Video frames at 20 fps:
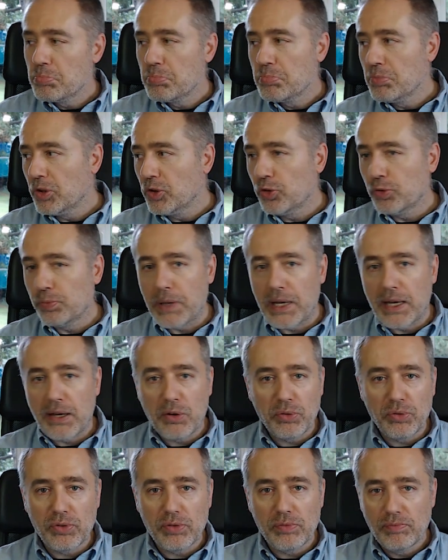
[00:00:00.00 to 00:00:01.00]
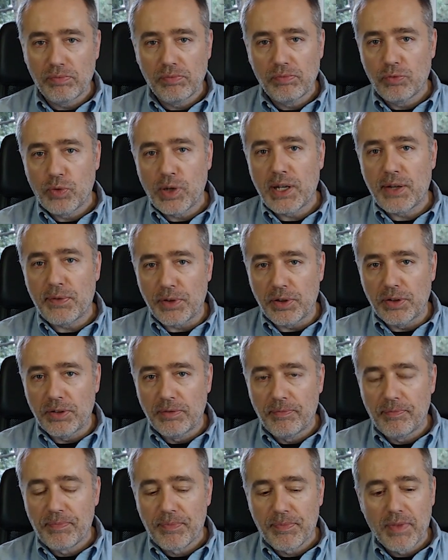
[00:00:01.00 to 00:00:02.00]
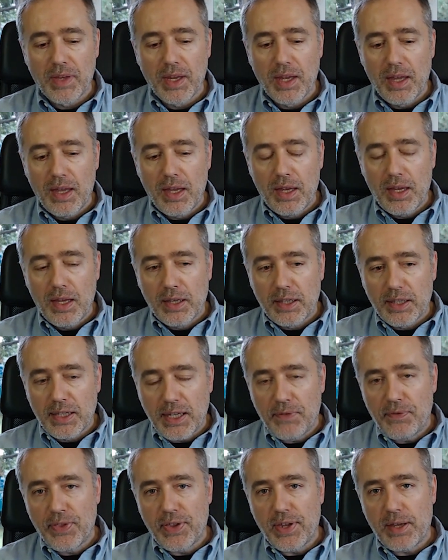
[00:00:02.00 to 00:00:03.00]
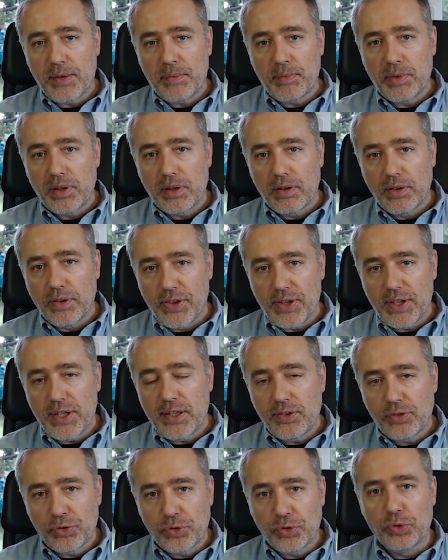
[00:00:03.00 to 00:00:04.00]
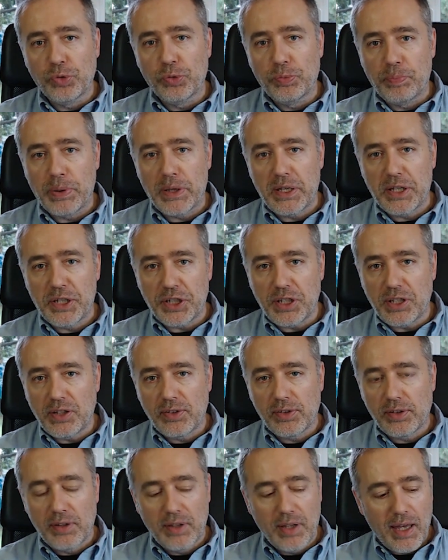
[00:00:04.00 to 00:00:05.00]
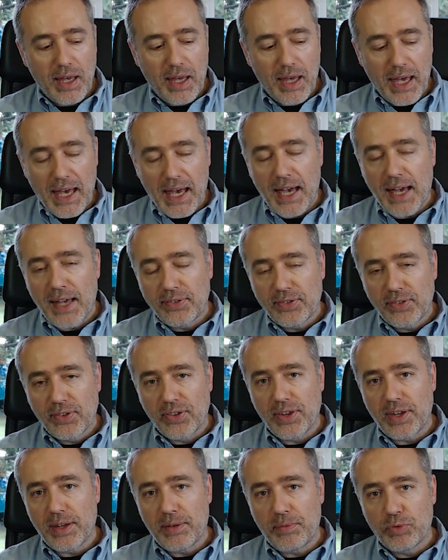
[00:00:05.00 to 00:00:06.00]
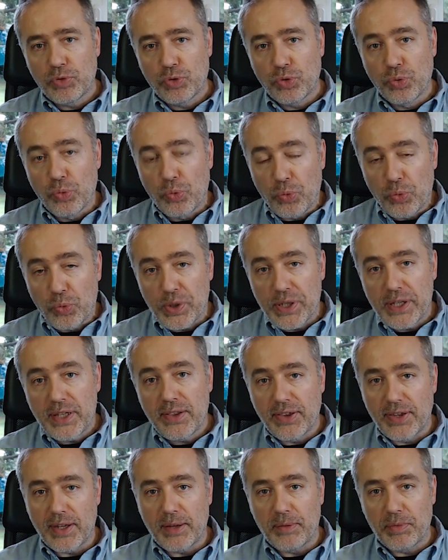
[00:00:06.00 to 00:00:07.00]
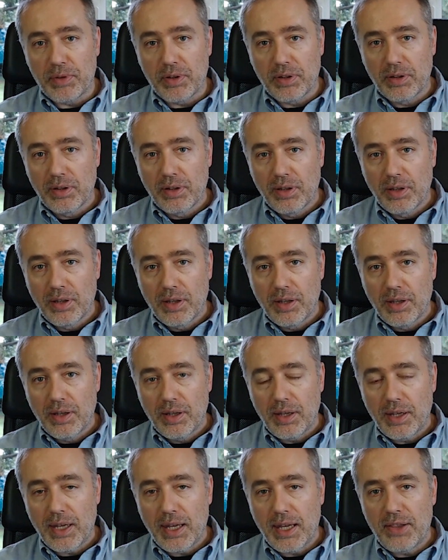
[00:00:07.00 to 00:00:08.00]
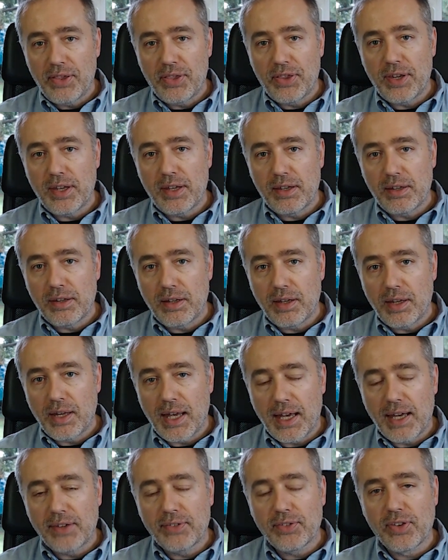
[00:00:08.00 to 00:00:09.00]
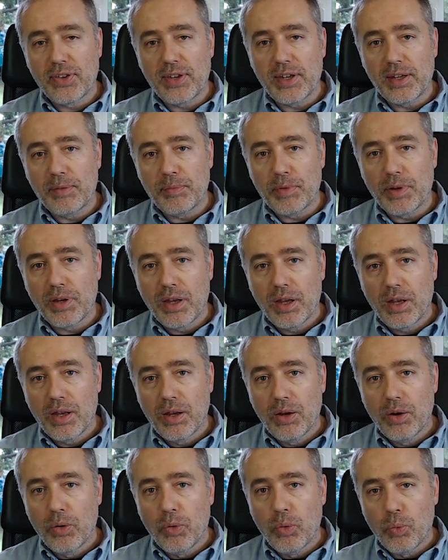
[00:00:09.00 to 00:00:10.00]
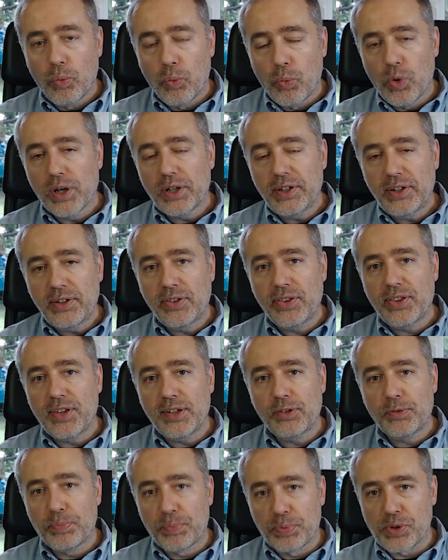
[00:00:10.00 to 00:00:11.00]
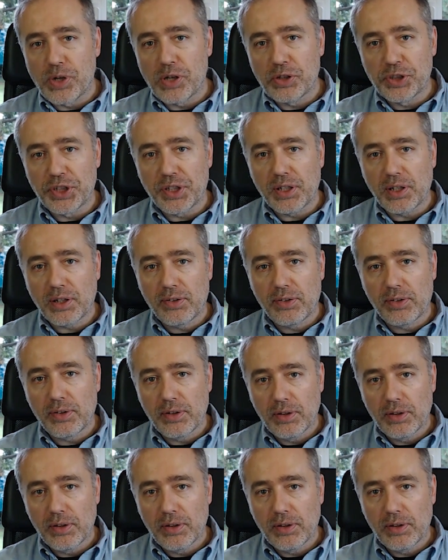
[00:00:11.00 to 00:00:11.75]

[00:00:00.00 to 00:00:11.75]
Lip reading: a spouse, whatever. Give them these 2 pages. Ask them to read them. And then ask them, what is this project